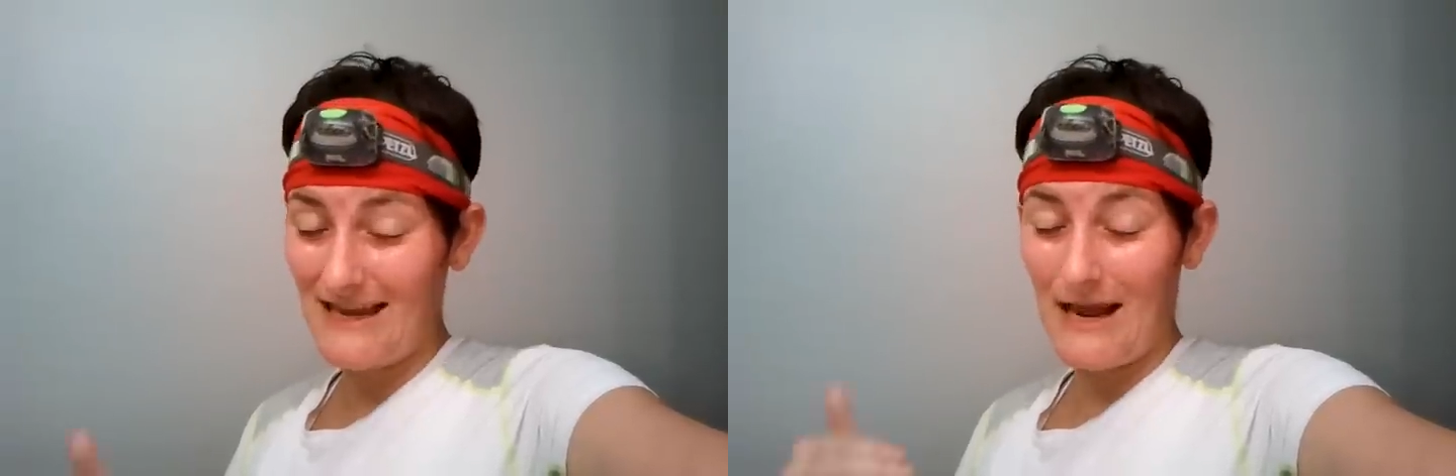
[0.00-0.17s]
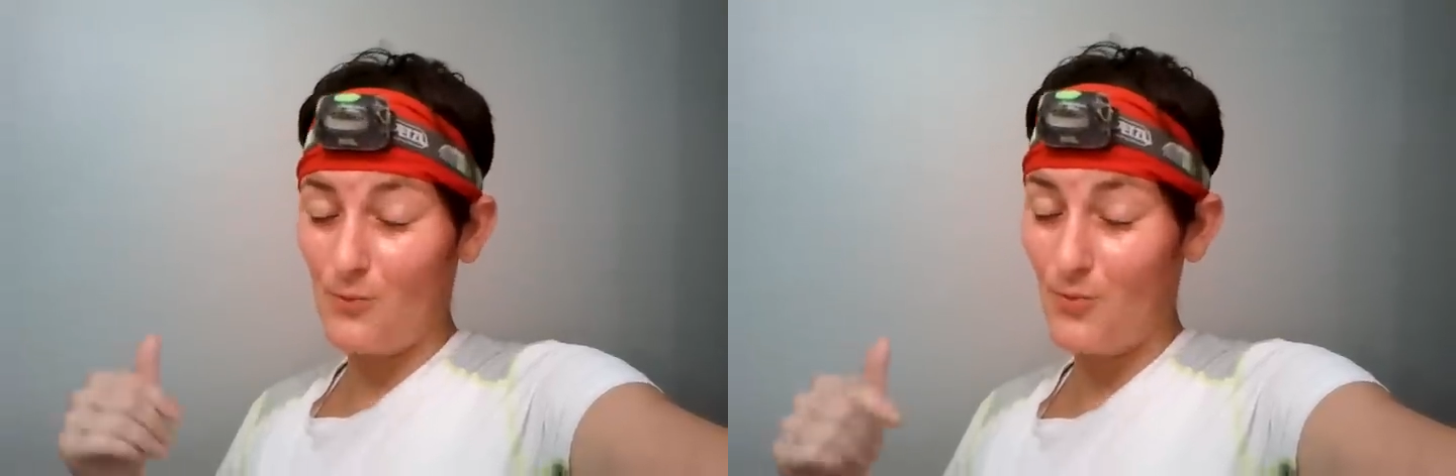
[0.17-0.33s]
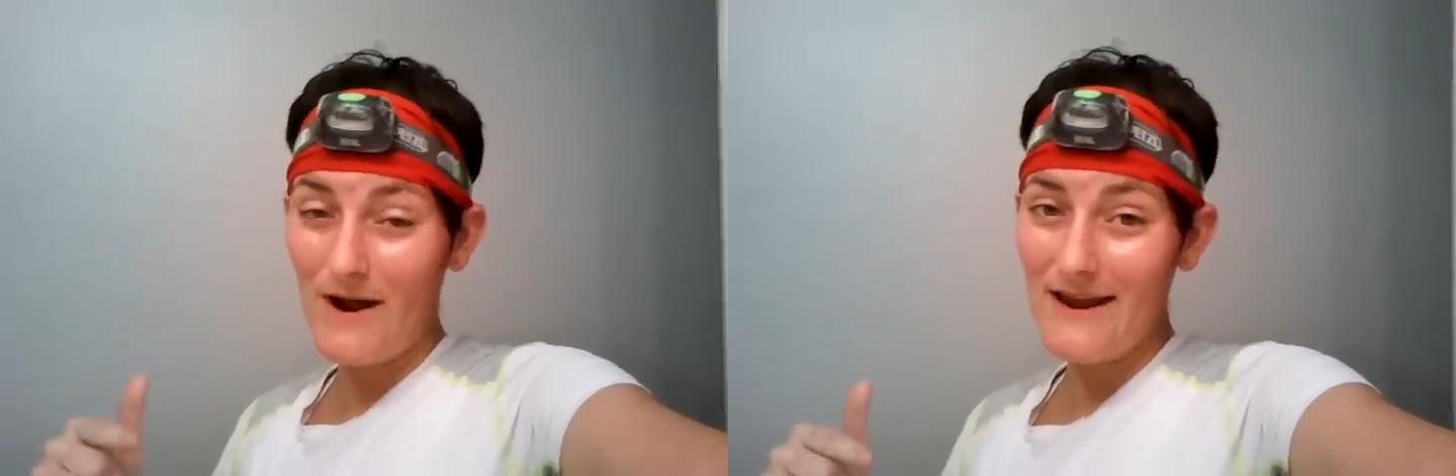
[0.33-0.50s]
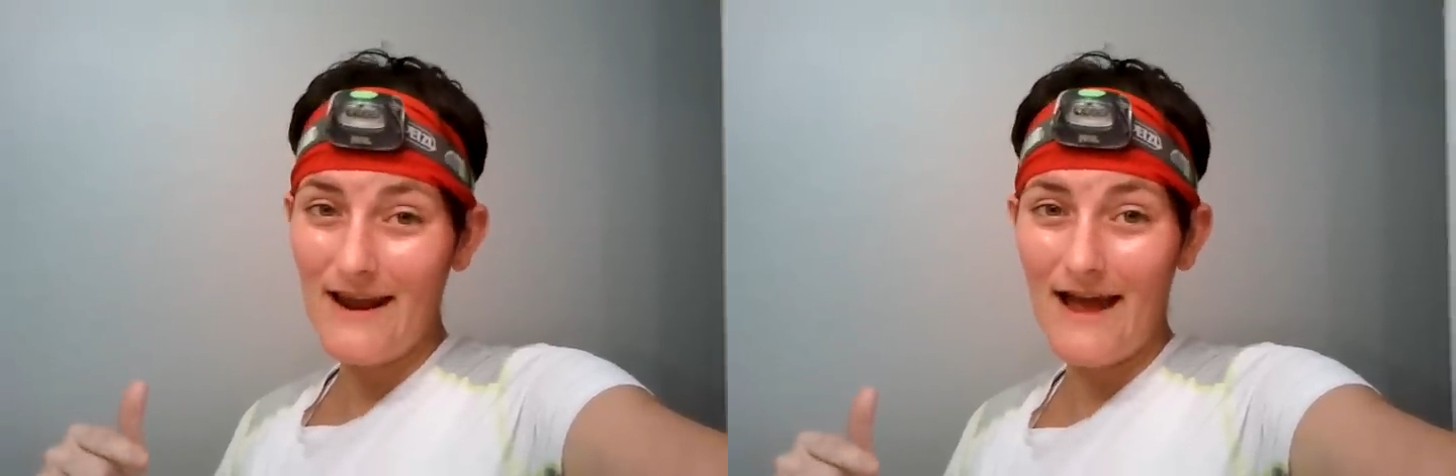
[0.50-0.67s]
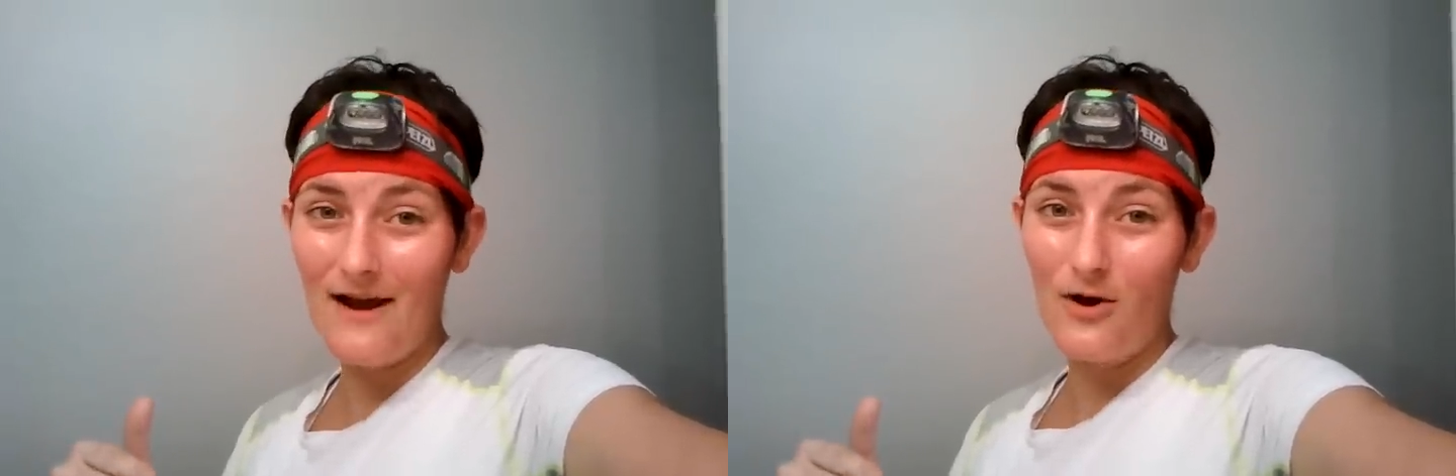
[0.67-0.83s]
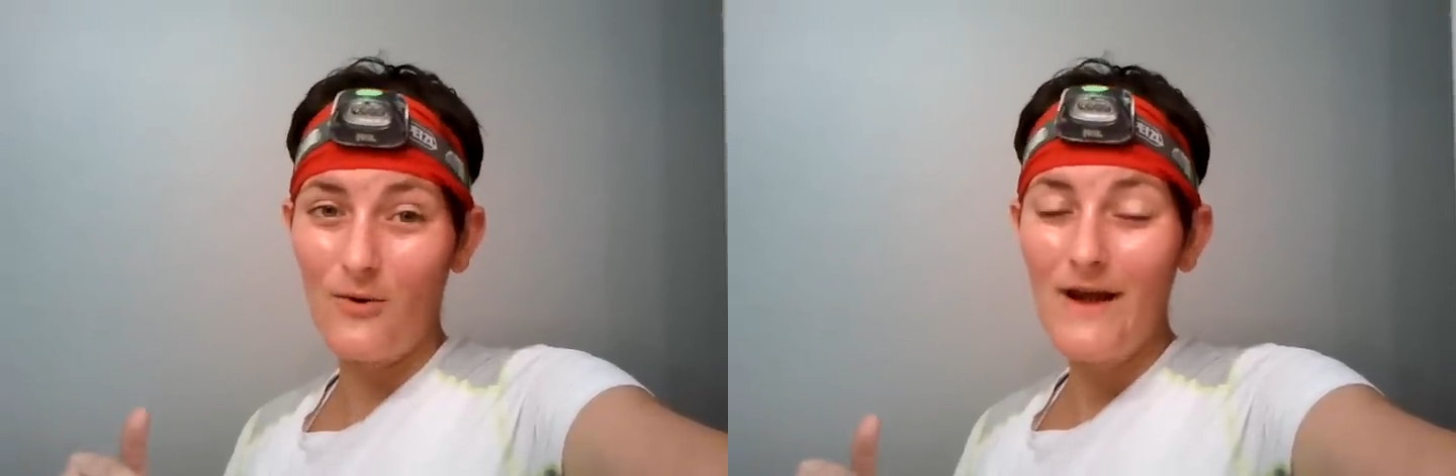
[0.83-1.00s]
like right
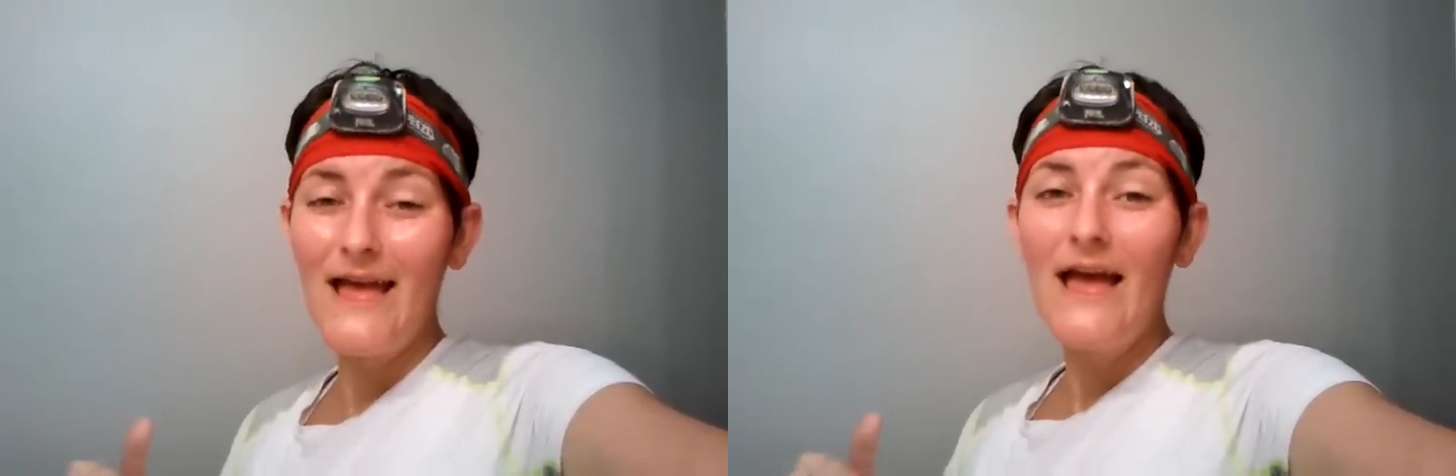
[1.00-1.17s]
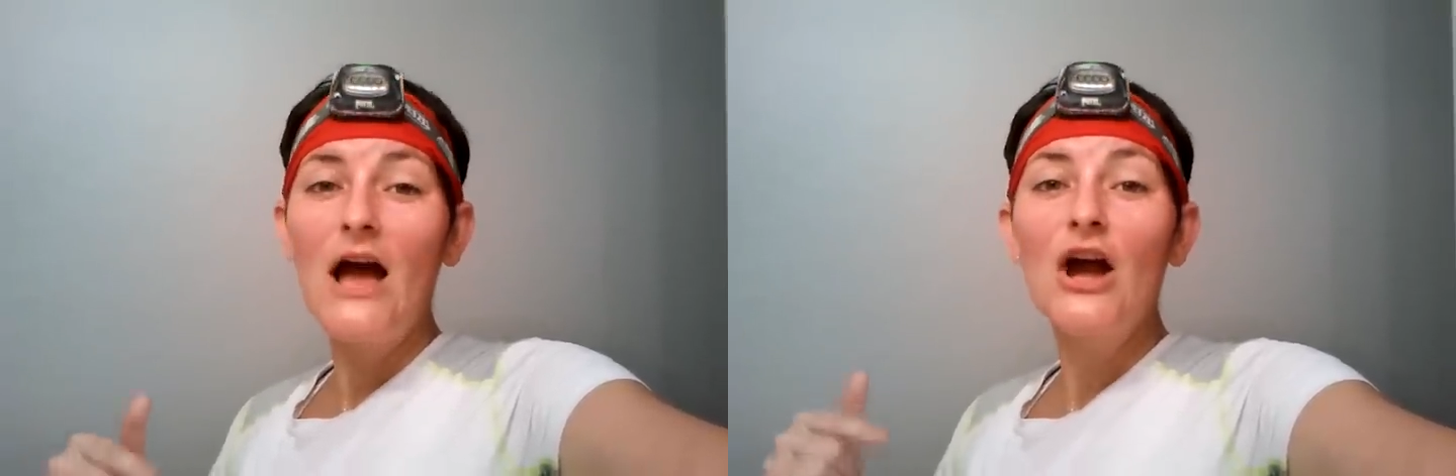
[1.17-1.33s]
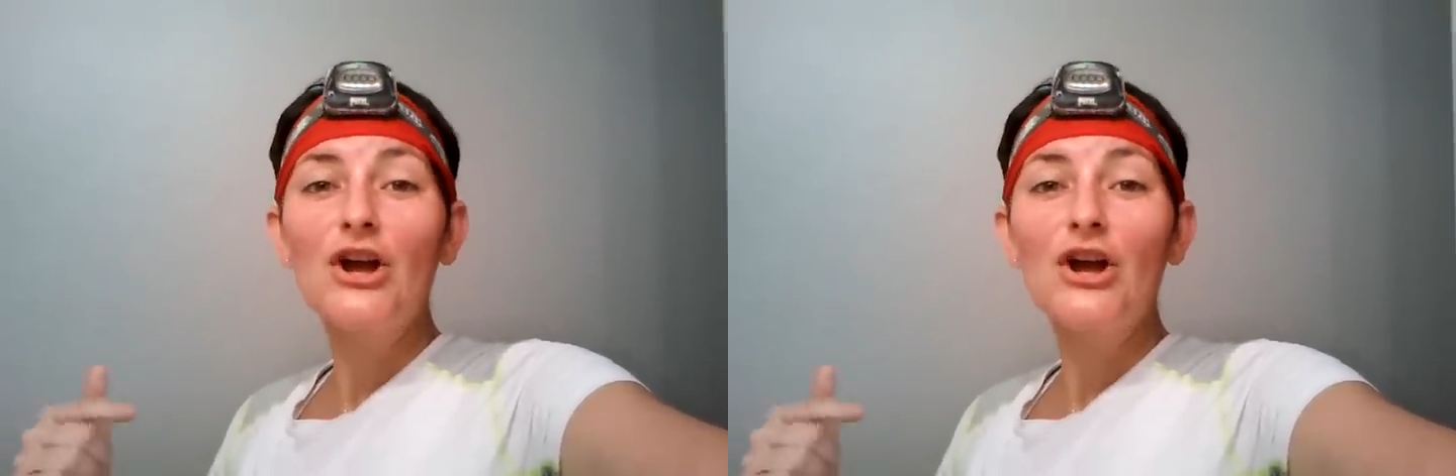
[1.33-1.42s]
now,